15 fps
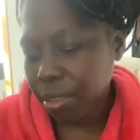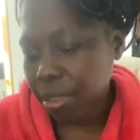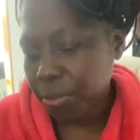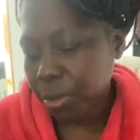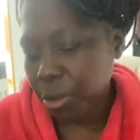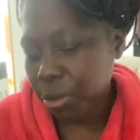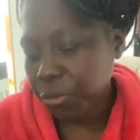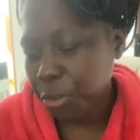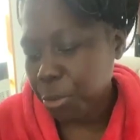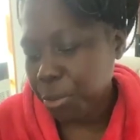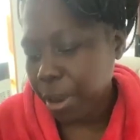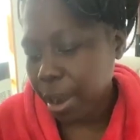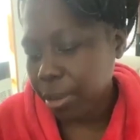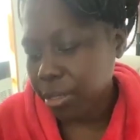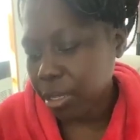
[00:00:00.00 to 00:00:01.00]
The beautiful
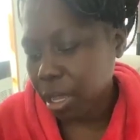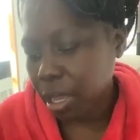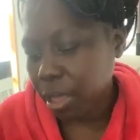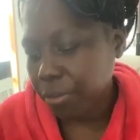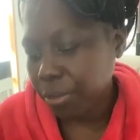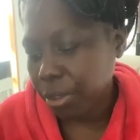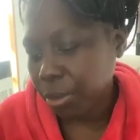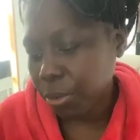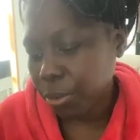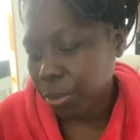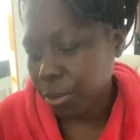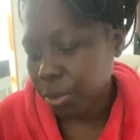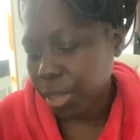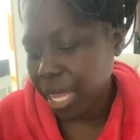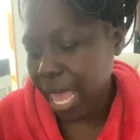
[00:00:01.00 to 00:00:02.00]
parts of
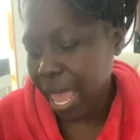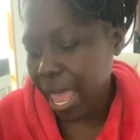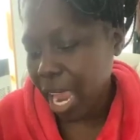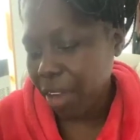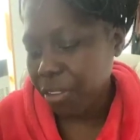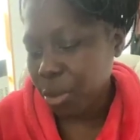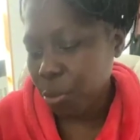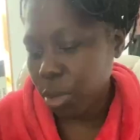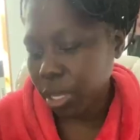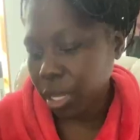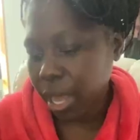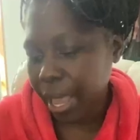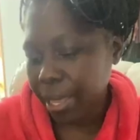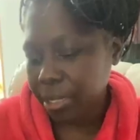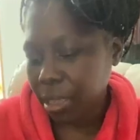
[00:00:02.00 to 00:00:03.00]
you that everyone
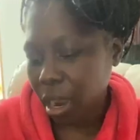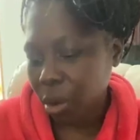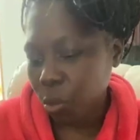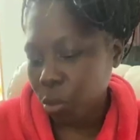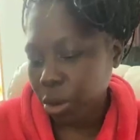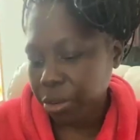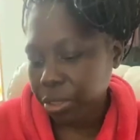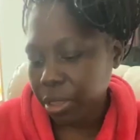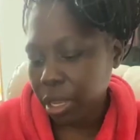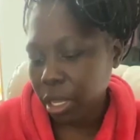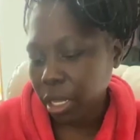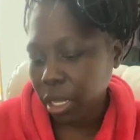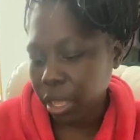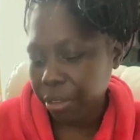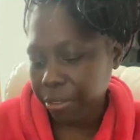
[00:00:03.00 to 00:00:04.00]
likes are worth
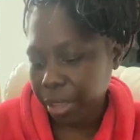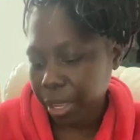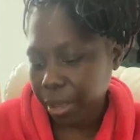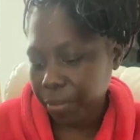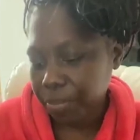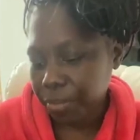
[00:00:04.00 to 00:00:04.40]
loving.